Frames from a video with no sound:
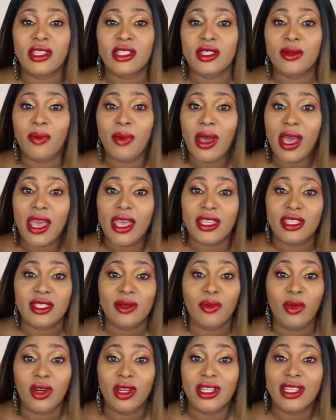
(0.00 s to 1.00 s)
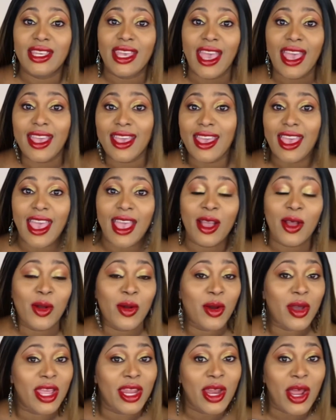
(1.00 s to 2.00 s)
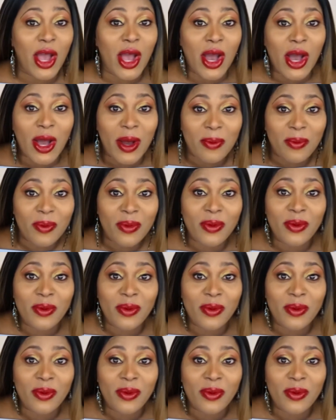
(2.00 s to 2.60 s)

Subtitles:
Spice Bud gang gang going up.